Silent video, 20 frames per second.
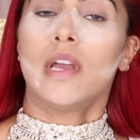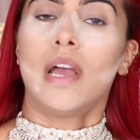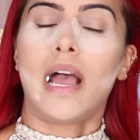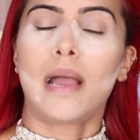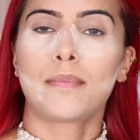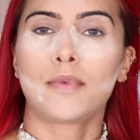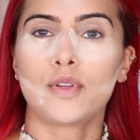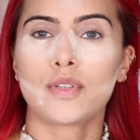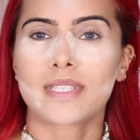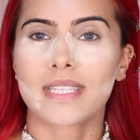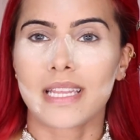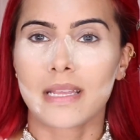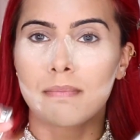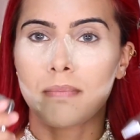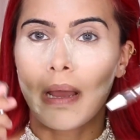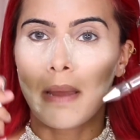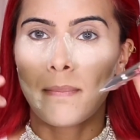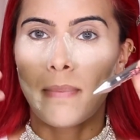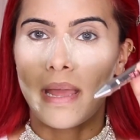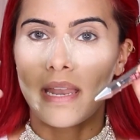I'm using
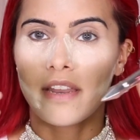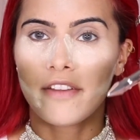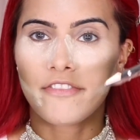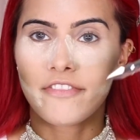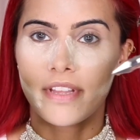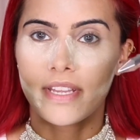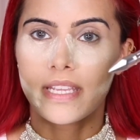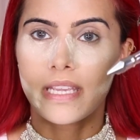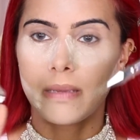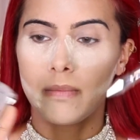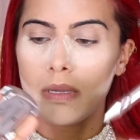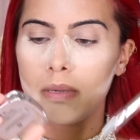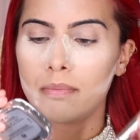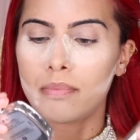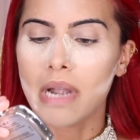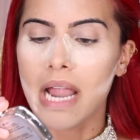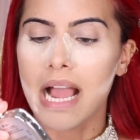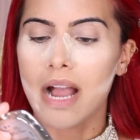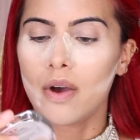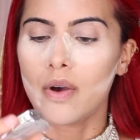my Benefit Gimme
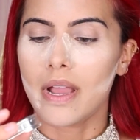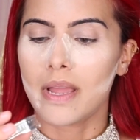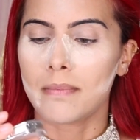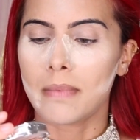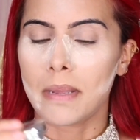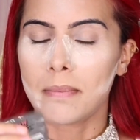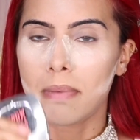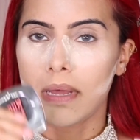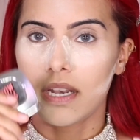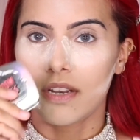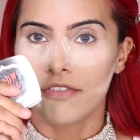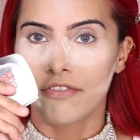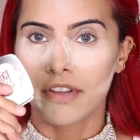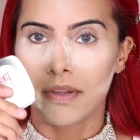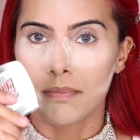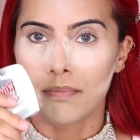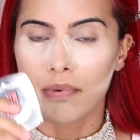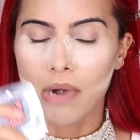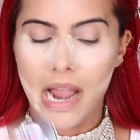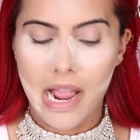Brow and my
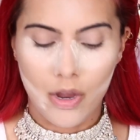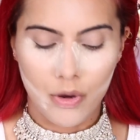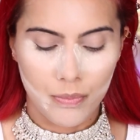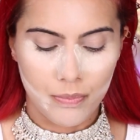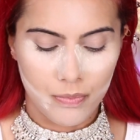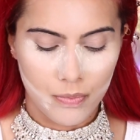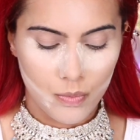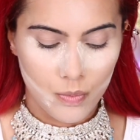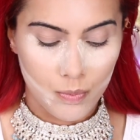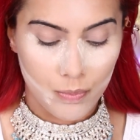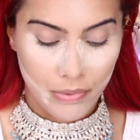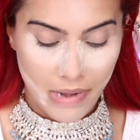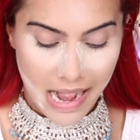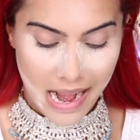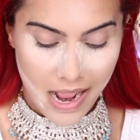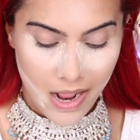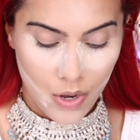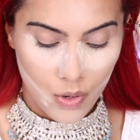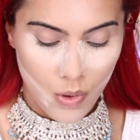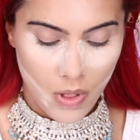Benefit
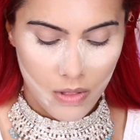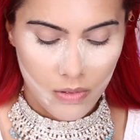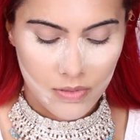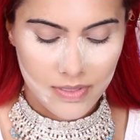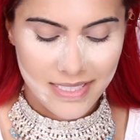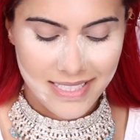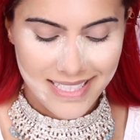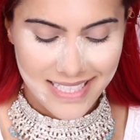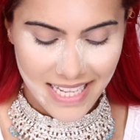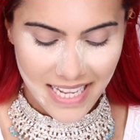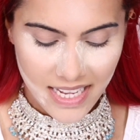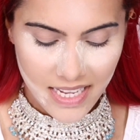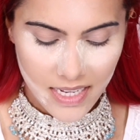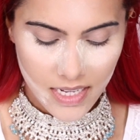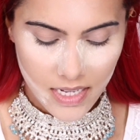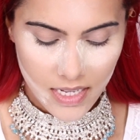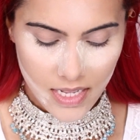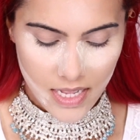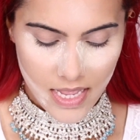Brow Zing.